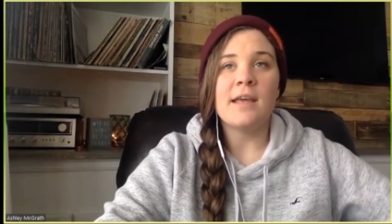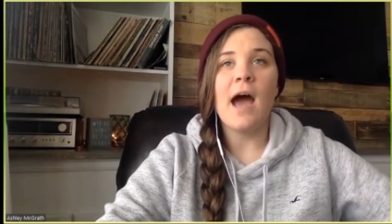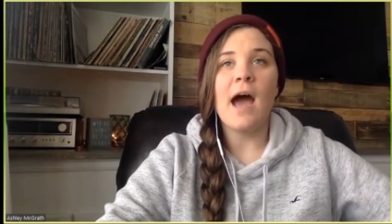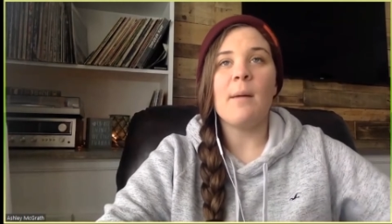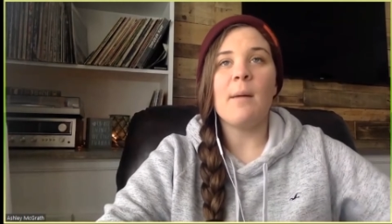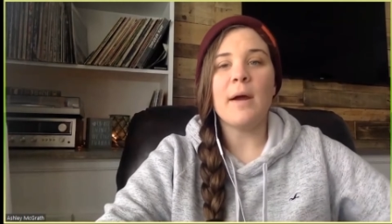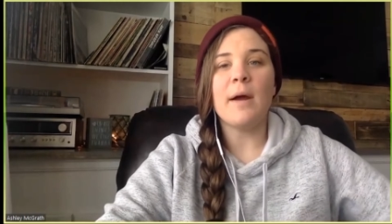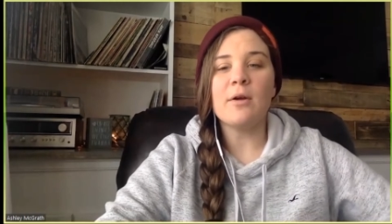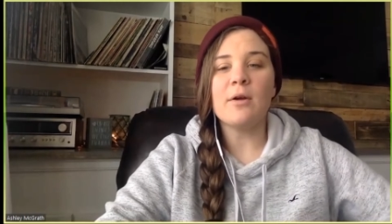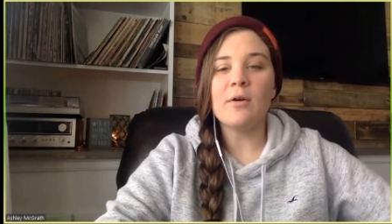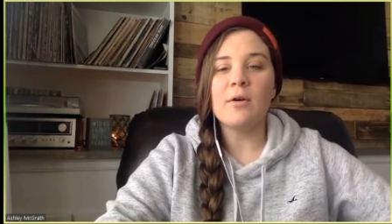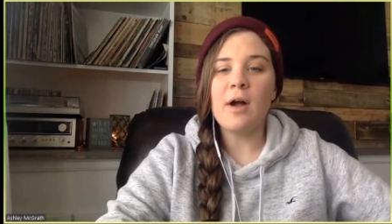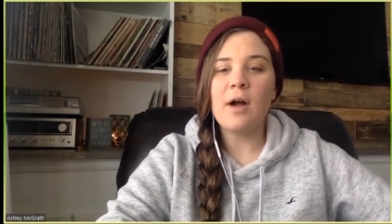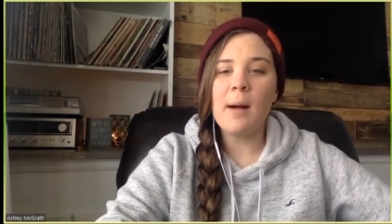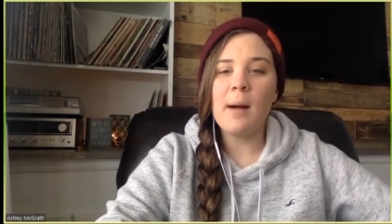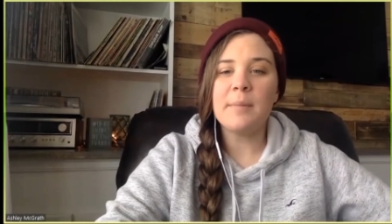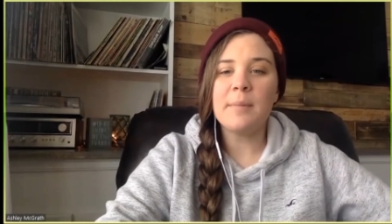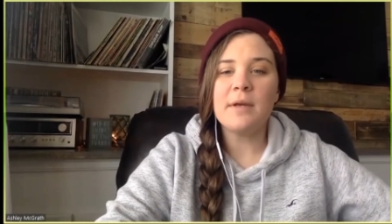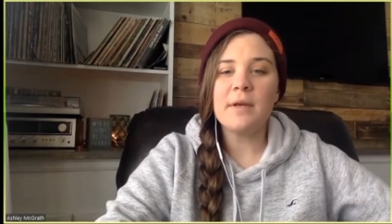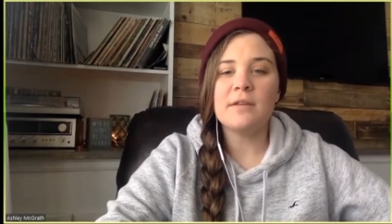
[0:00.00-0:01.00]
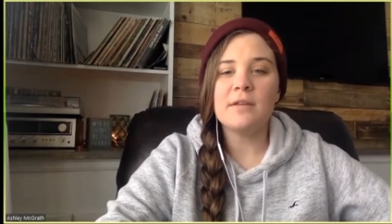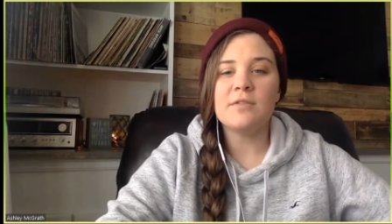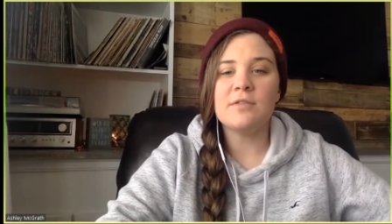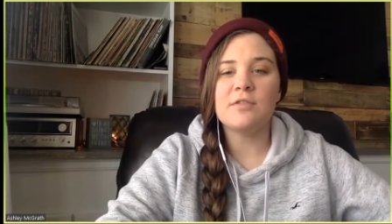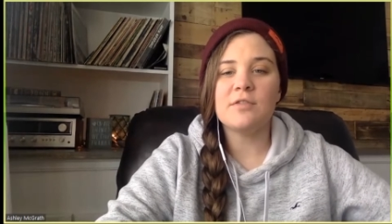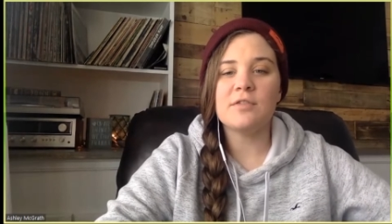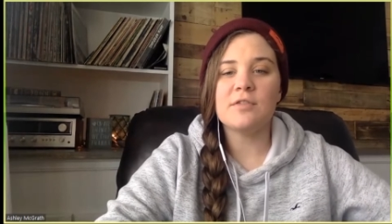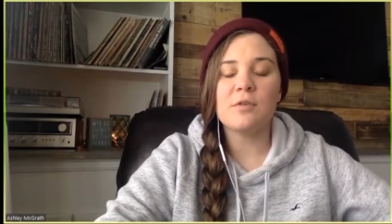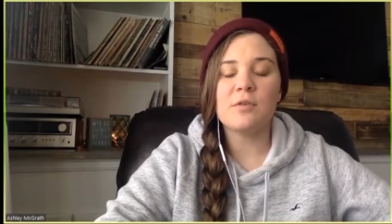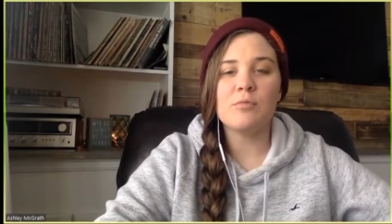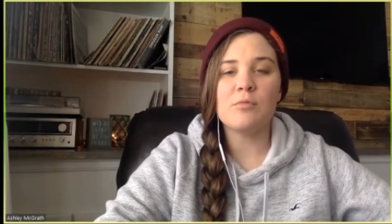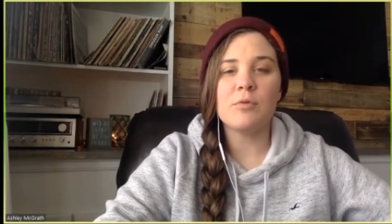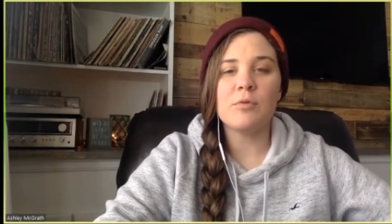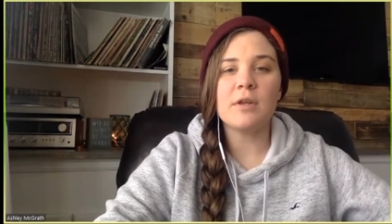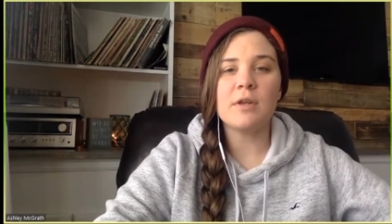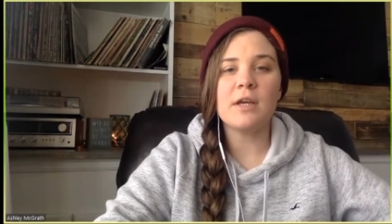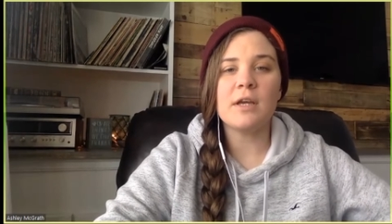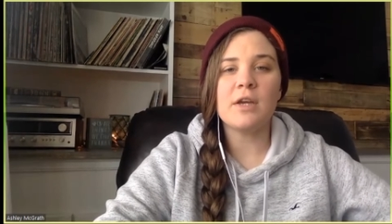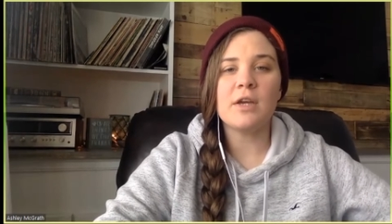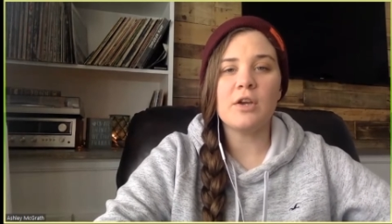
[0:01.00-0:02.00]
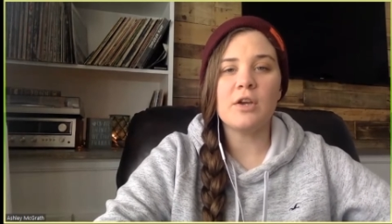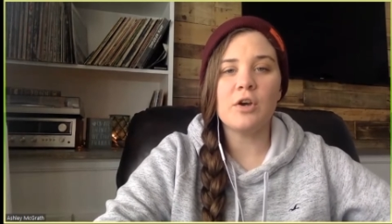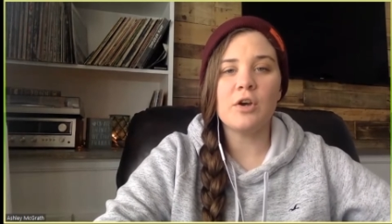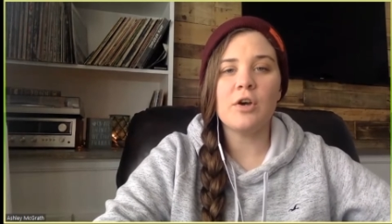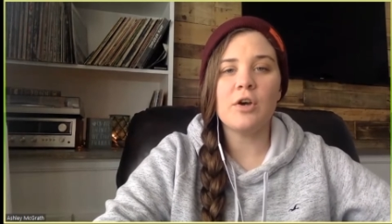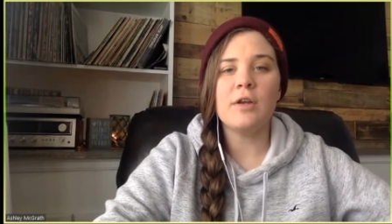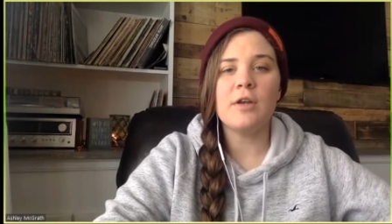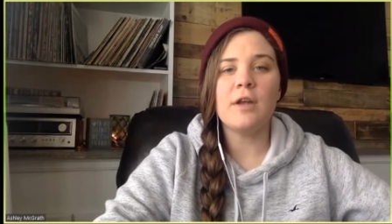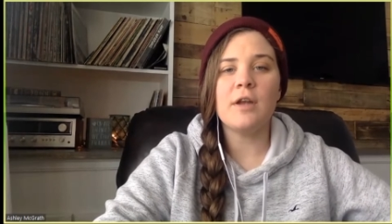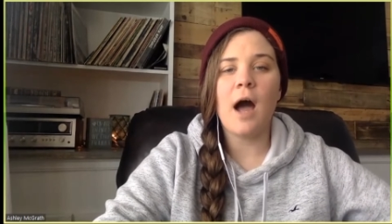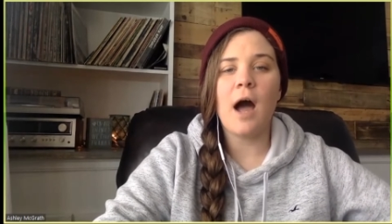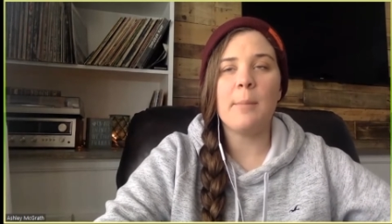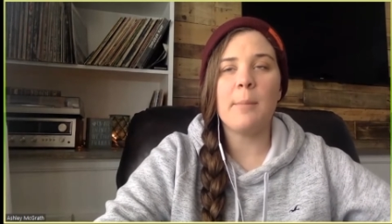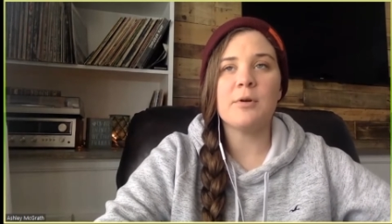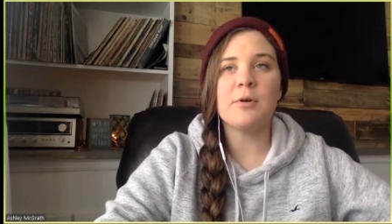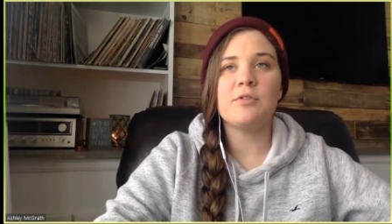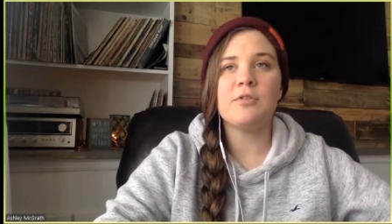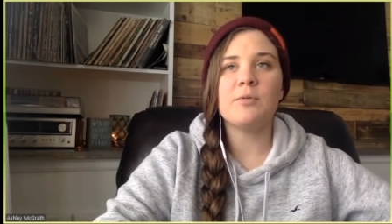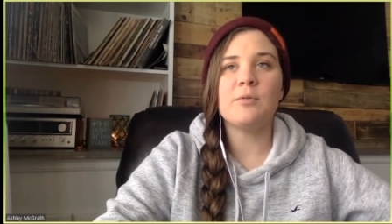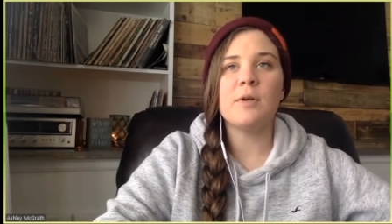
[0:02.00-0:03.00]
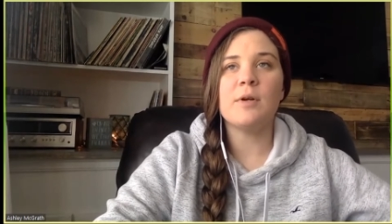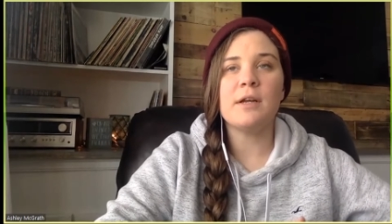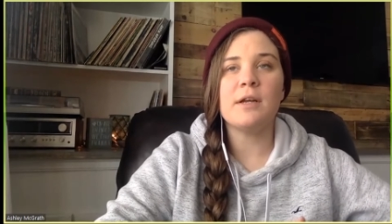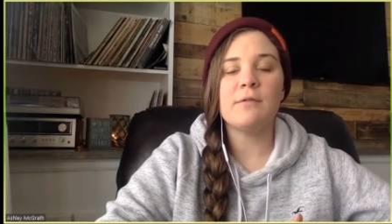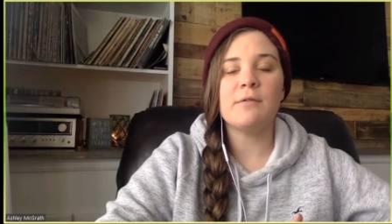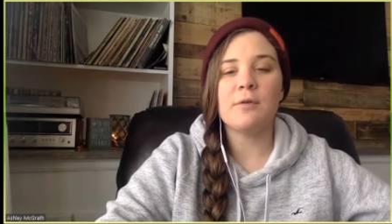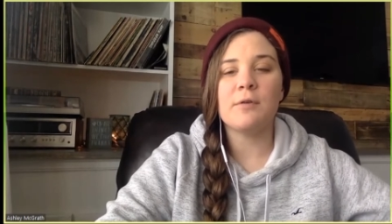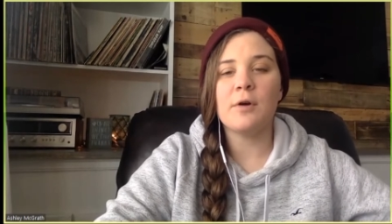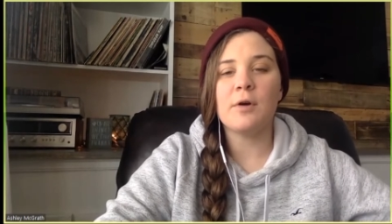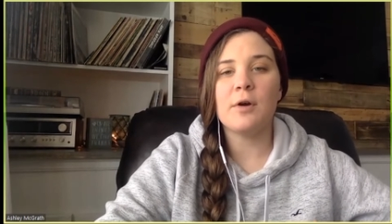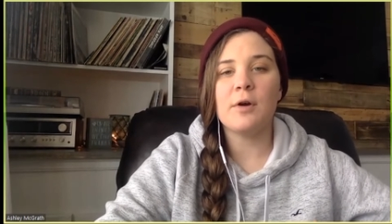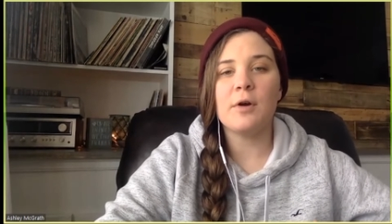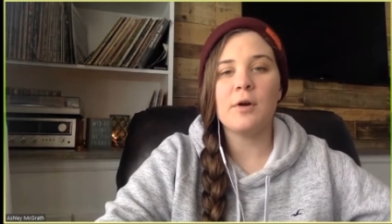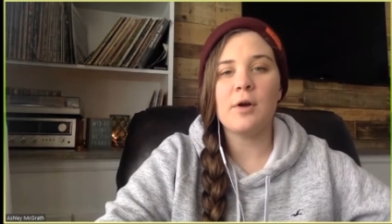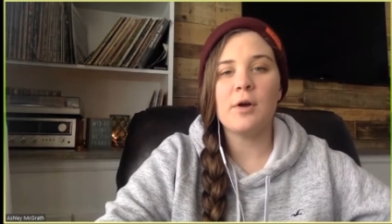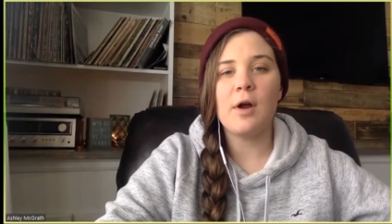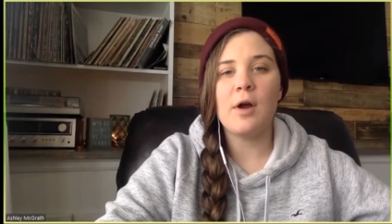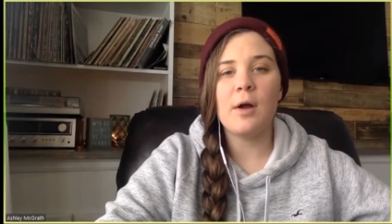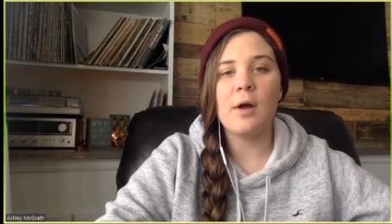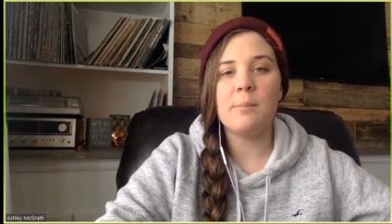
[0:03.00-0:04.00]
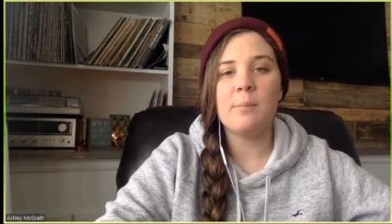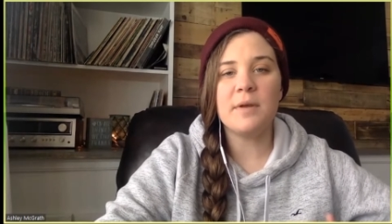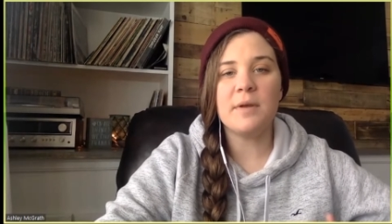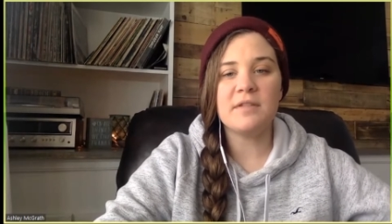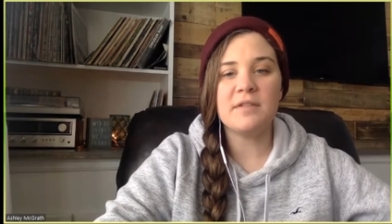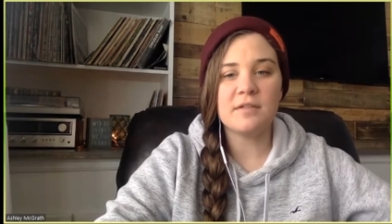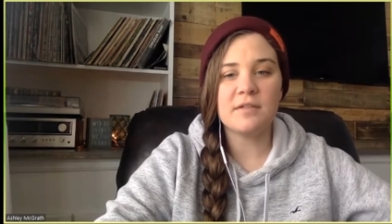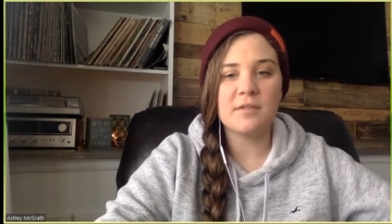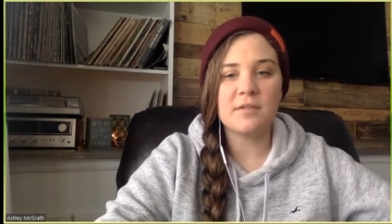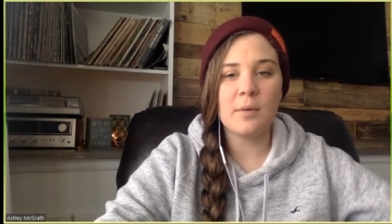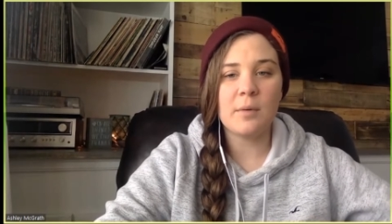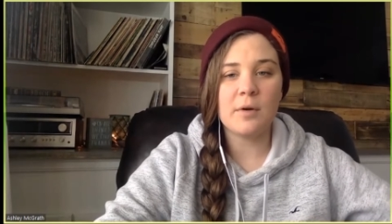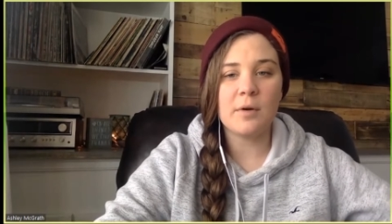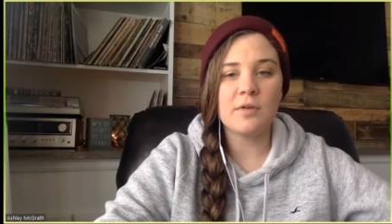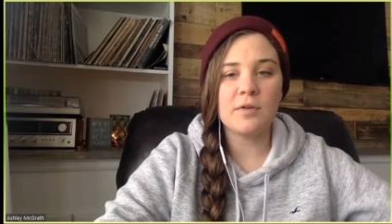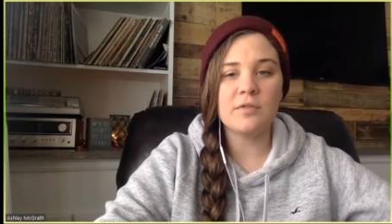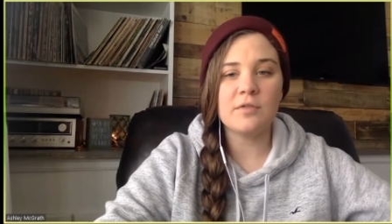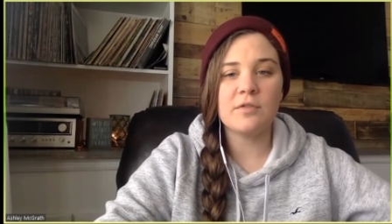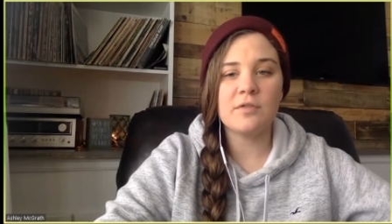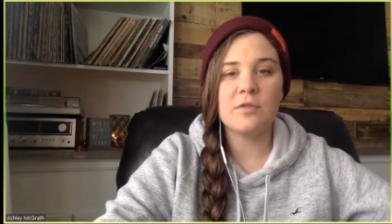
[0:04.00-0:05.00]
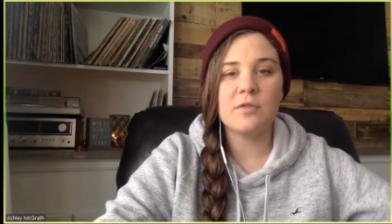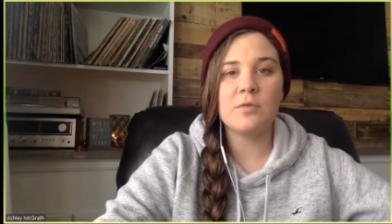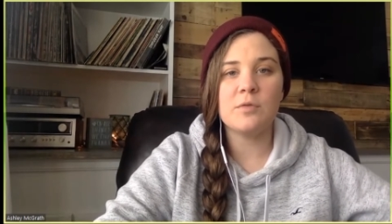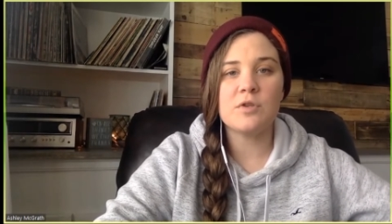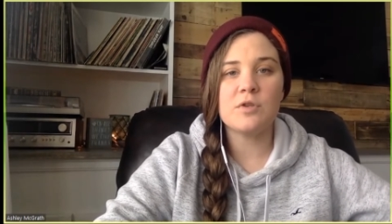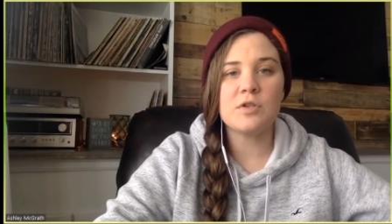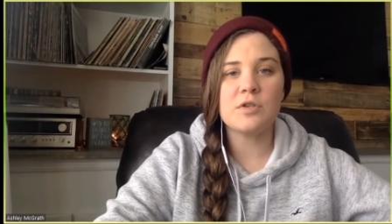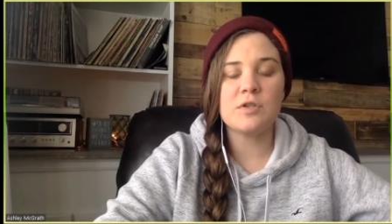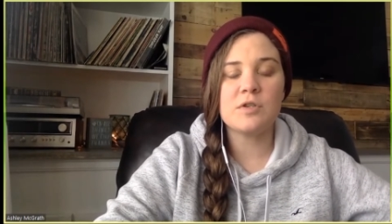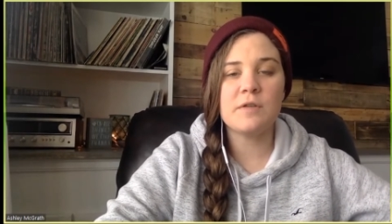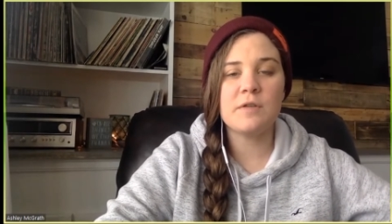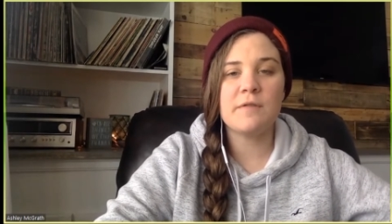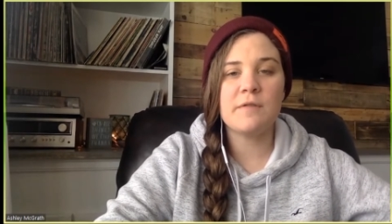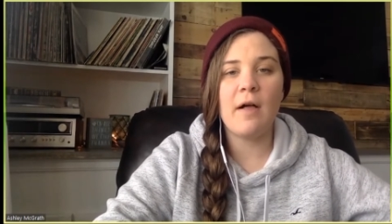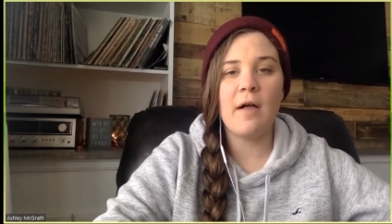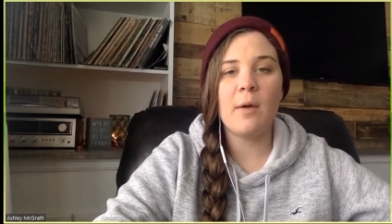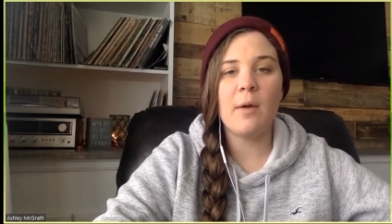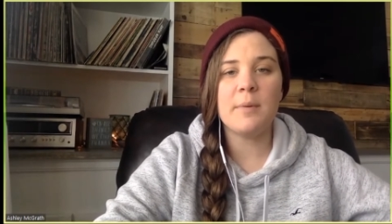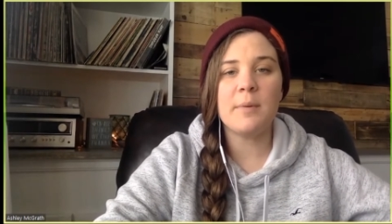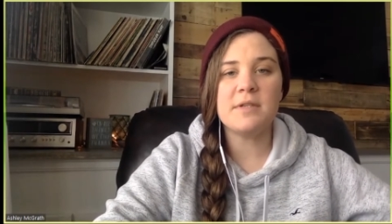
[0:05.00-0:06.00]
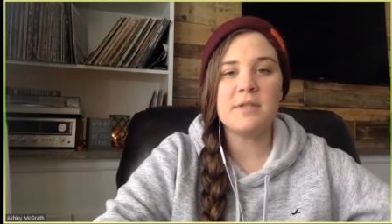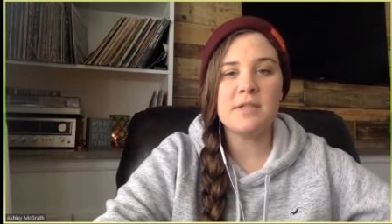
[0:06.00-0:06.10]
Yeah, microcopy is just a really good opportunity for business owners to just develop a